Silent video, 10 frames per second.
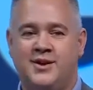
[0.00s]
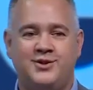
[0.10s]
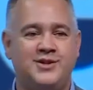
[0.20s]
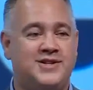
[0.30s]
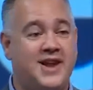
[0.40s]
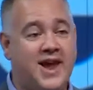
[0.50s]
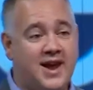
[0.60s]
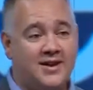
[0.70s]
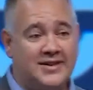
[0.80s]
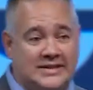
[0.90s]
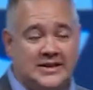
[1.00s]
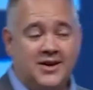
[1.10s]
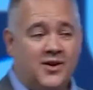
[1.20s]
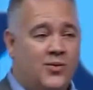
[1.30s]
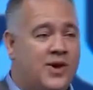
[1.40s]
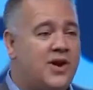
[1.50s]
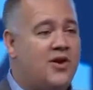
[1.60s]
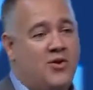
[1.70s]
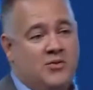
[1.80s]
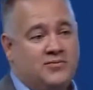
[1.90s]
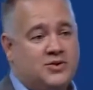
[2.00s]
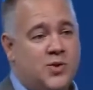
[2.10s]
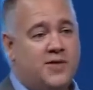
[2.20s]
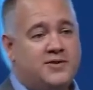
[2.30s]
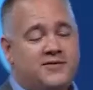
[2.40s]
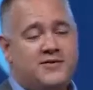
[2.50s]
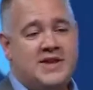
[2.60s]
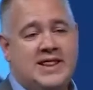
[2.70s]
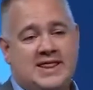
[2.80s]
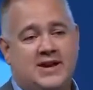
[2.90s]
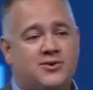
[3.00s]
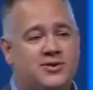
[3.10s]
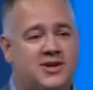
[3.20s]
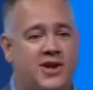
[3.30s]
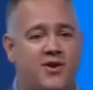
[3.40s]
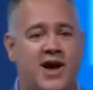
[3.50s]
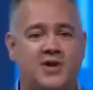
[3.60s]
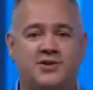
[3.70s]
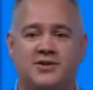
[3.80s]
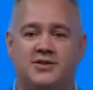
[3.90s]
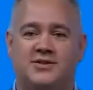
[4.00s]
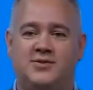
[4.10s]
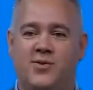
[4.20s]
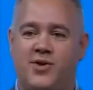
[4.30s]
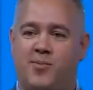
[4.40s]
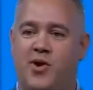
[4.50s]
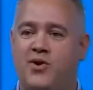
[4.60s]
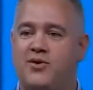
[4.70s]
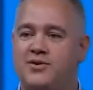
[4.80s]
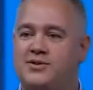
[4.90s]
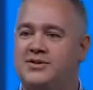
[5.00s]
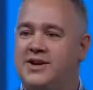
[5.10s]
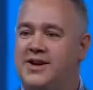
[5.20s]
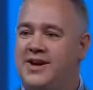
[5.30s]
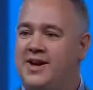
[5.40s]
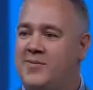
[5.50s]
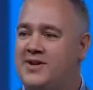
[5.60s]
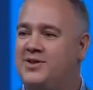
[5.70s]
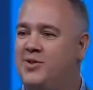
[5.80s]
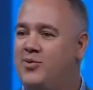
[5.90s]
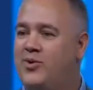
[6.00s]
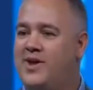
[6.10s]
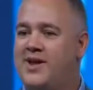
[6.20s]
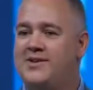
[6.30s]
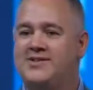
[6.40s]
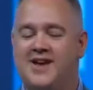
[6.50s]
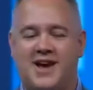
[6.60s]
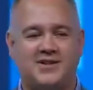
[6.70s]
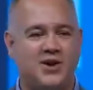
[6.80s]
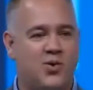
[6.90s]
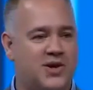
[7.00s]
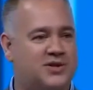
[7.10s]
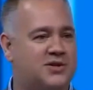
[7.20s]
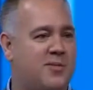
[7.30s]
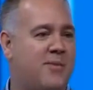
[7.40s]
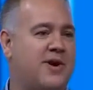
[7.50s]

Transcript: You see, today, we get 12 to 15,000 interactions with our partners and Mitel employees asking questions about